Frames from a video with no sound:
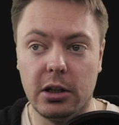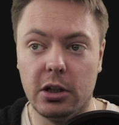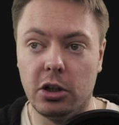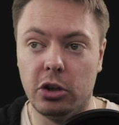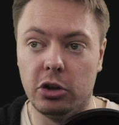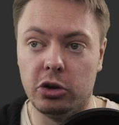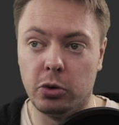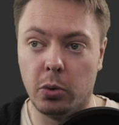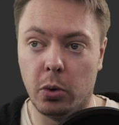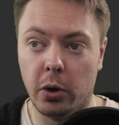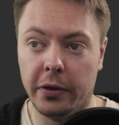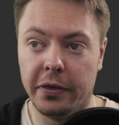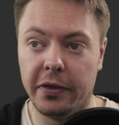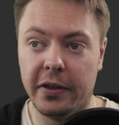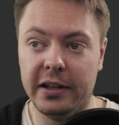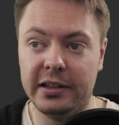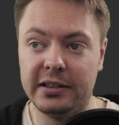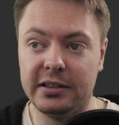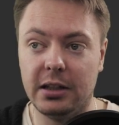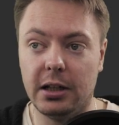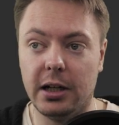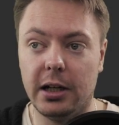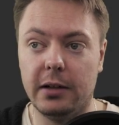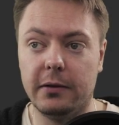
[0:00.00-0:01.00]
So what this
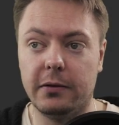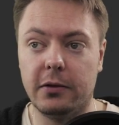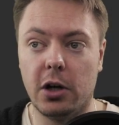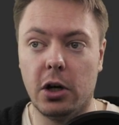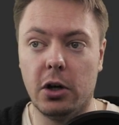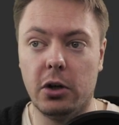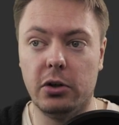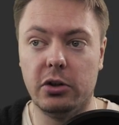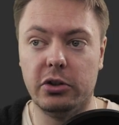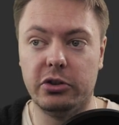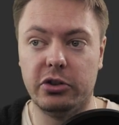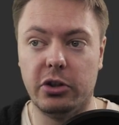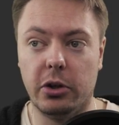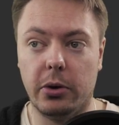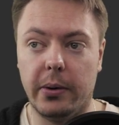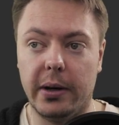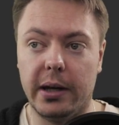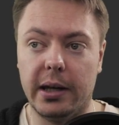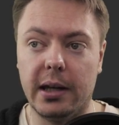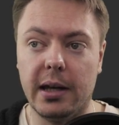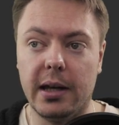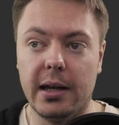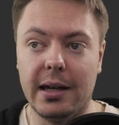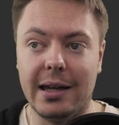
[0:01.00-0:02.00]
line of code is
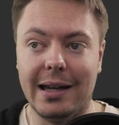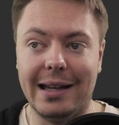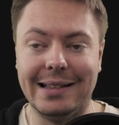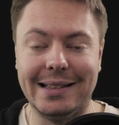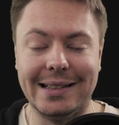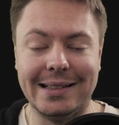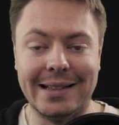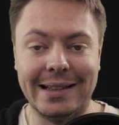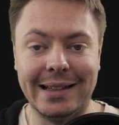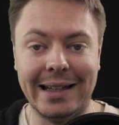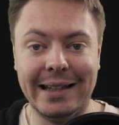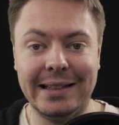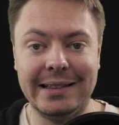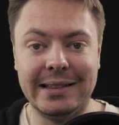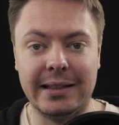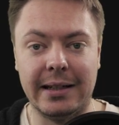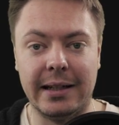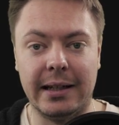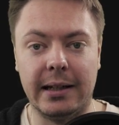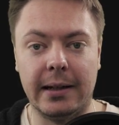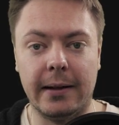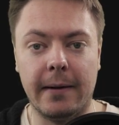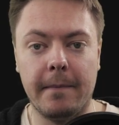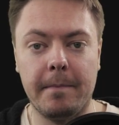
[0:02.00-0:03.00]
doing is it's
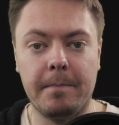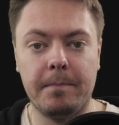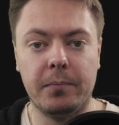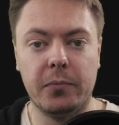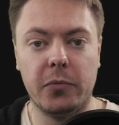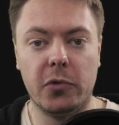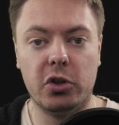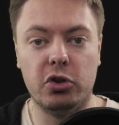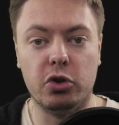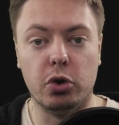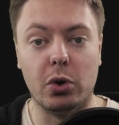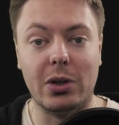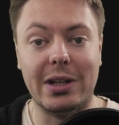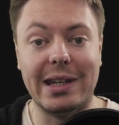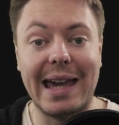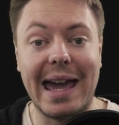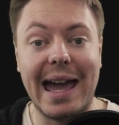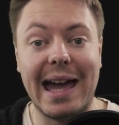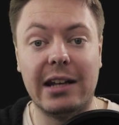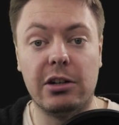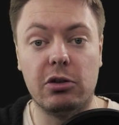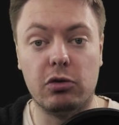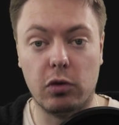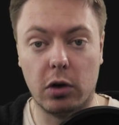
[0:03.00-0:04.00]
listening to
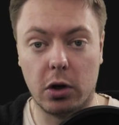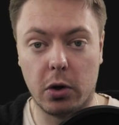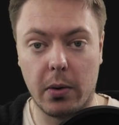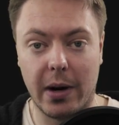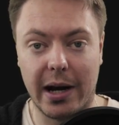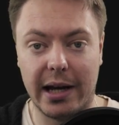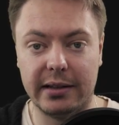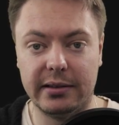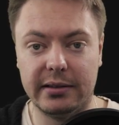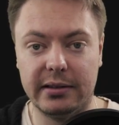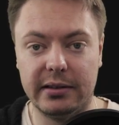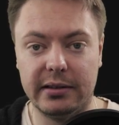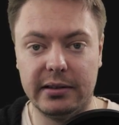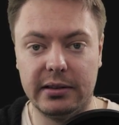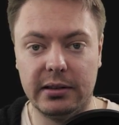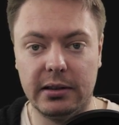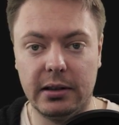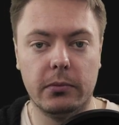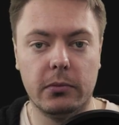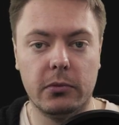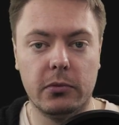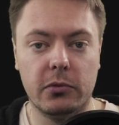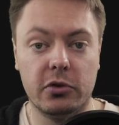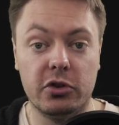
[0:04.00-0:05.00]
get requests.
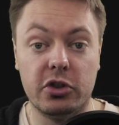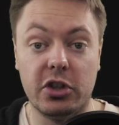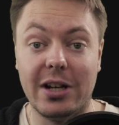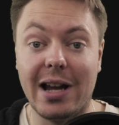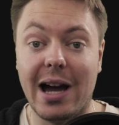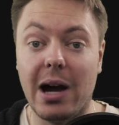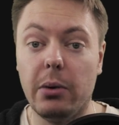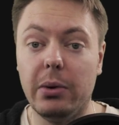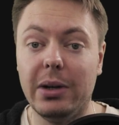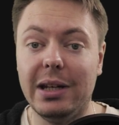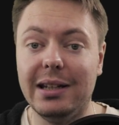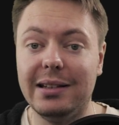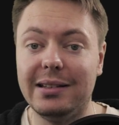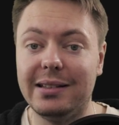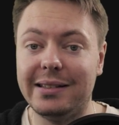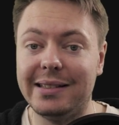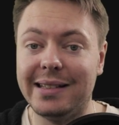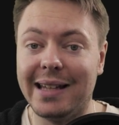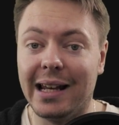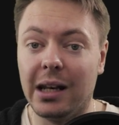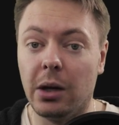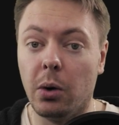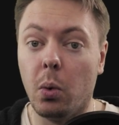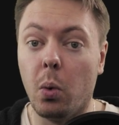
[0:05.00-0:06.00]
So now we need to
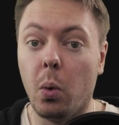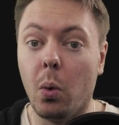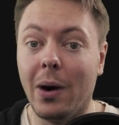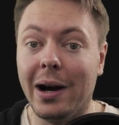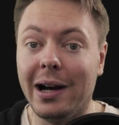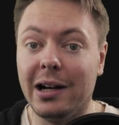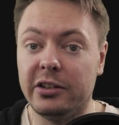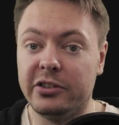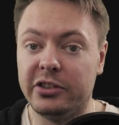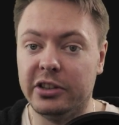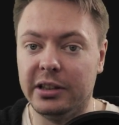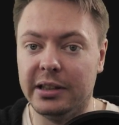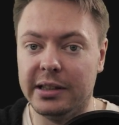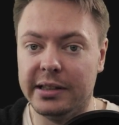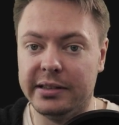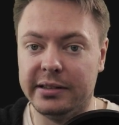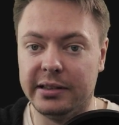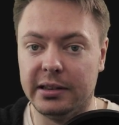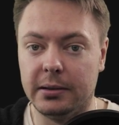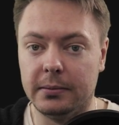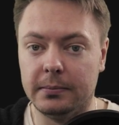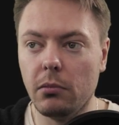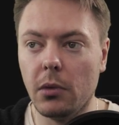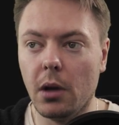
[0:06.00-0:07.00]
tell it where to
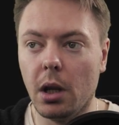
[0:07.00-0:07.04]
listen.